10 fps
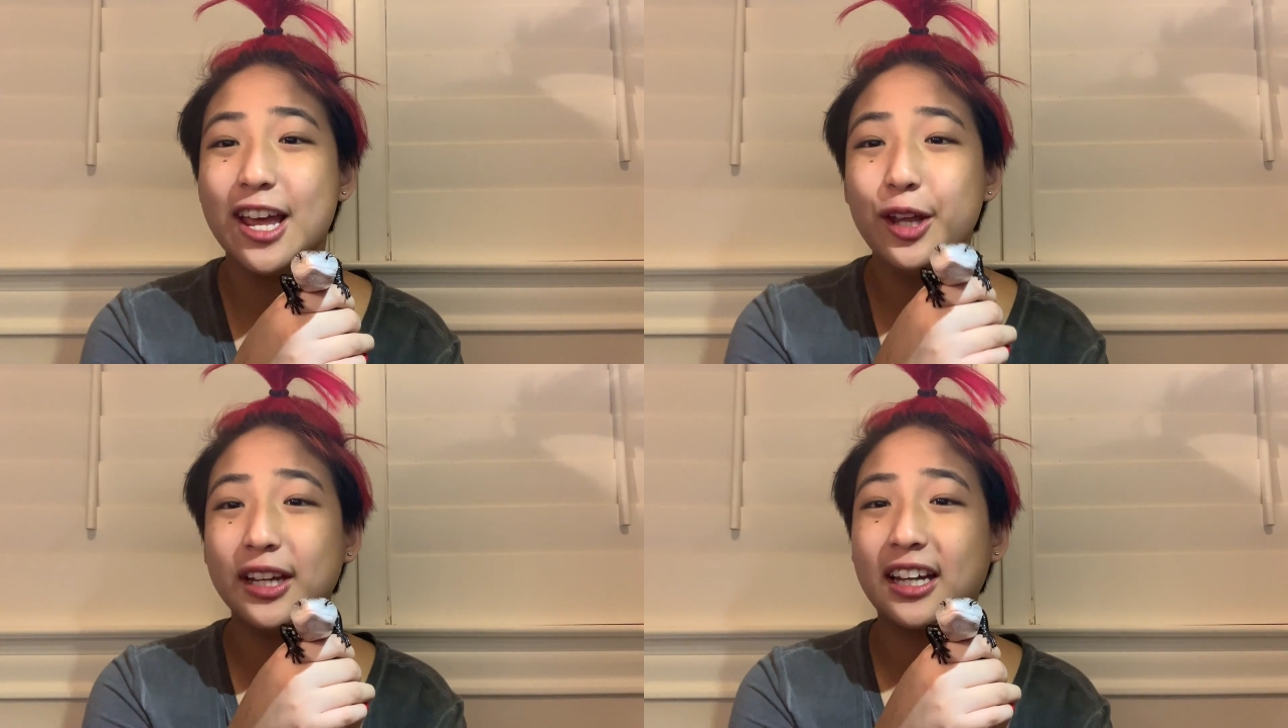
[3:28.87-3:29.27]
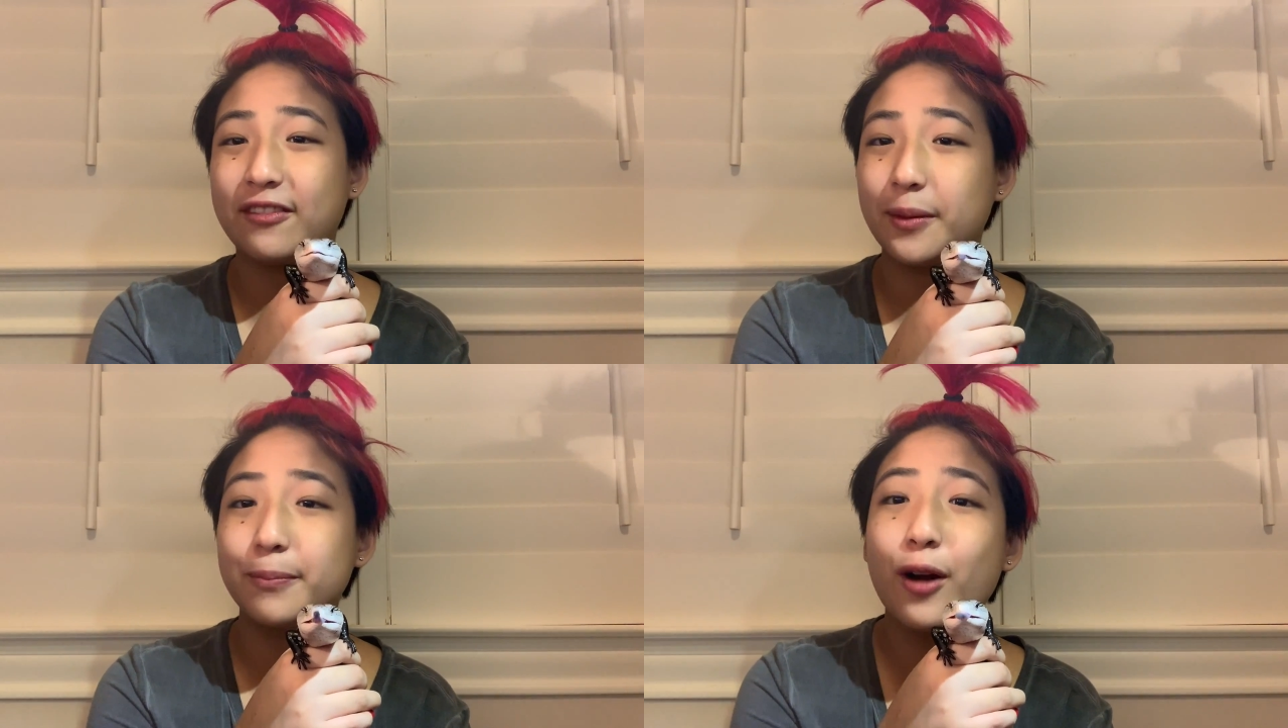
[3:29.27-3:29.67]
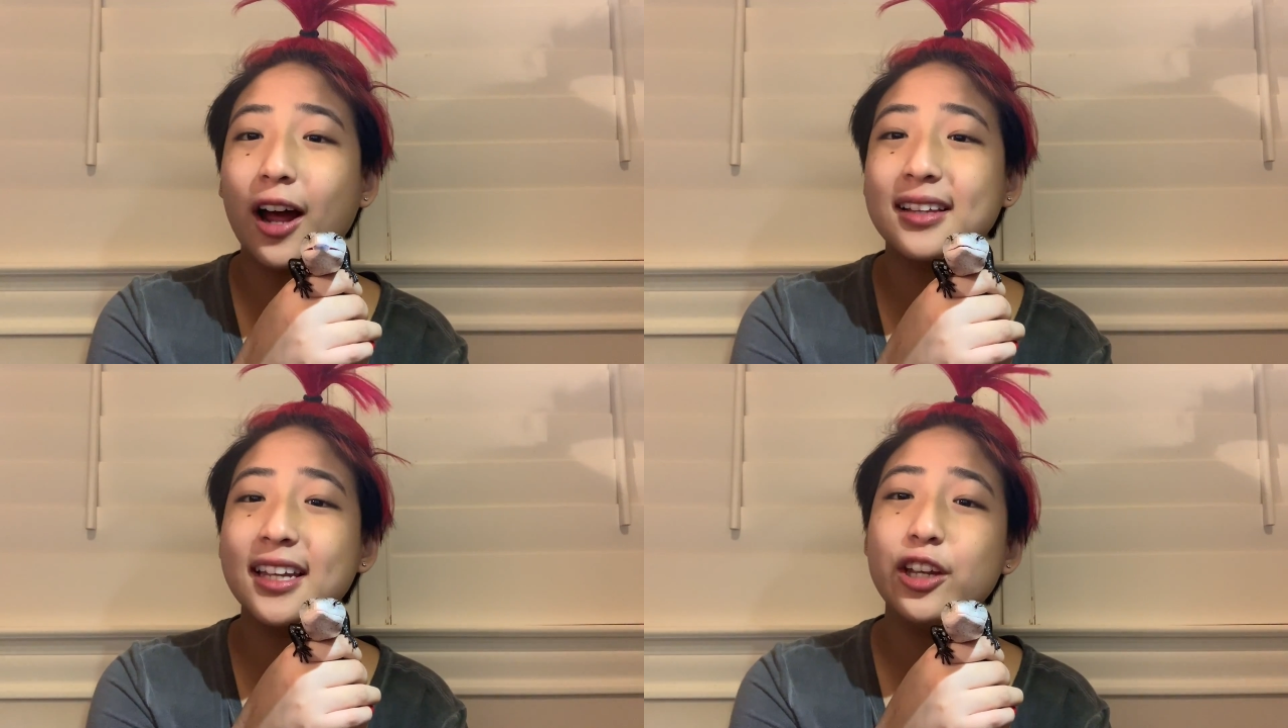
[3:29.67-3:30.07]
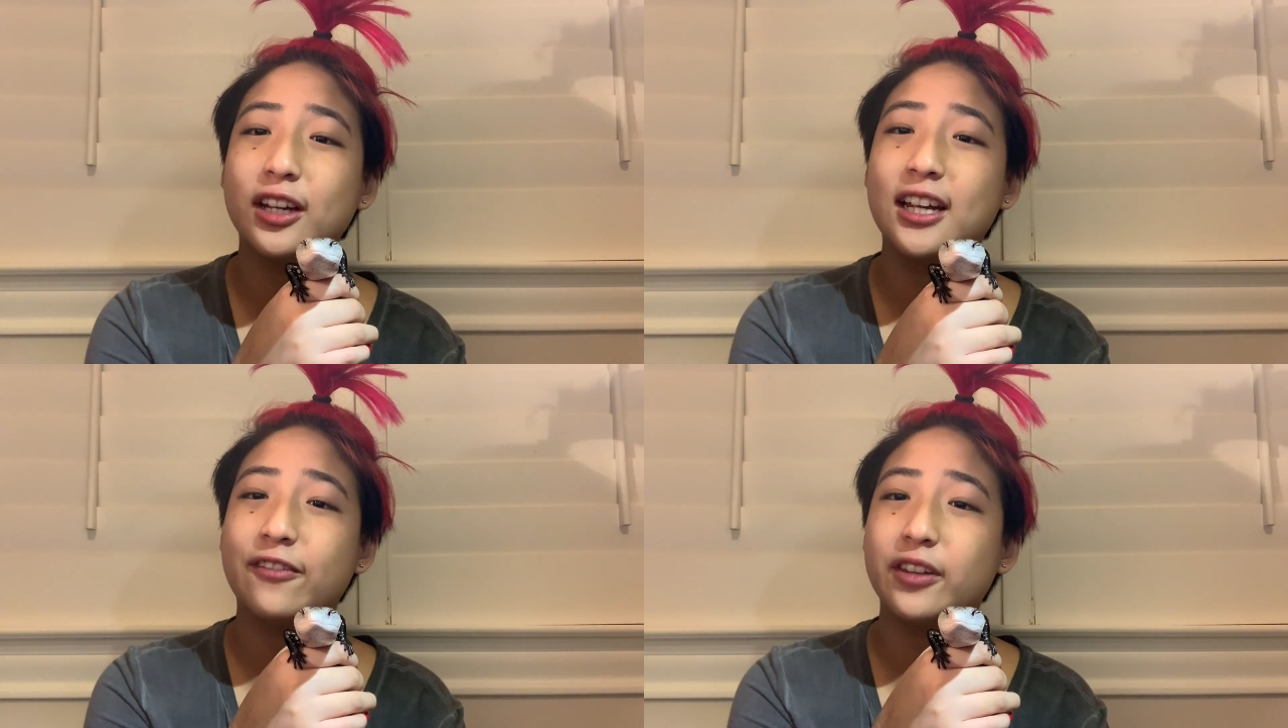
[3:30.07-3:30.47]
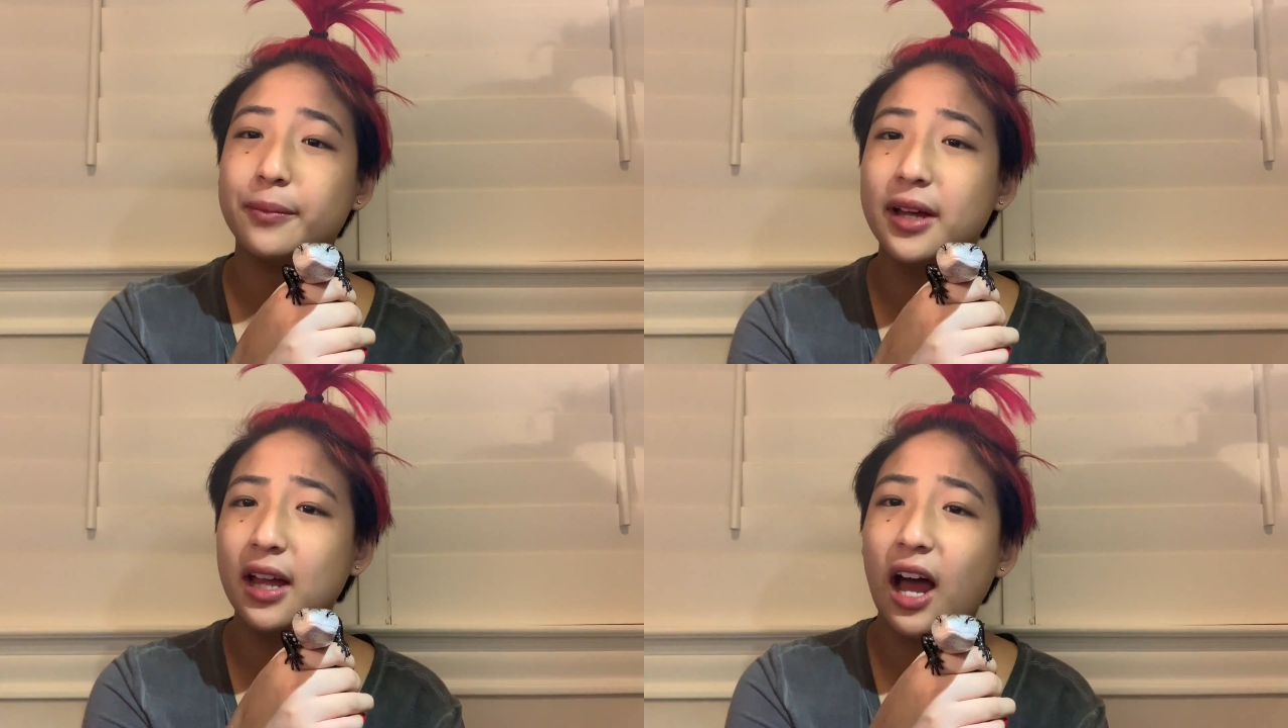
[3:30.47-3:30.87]
you could give them broccoli, you could give
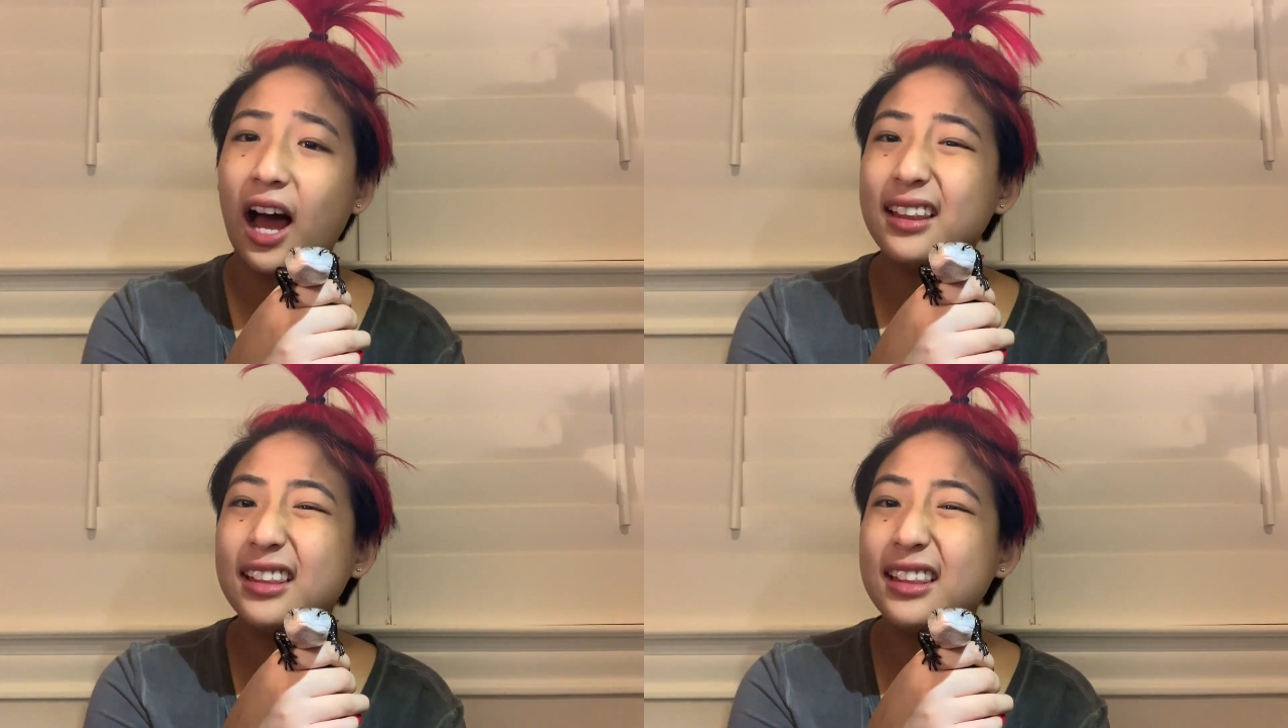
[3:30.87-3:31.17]
them a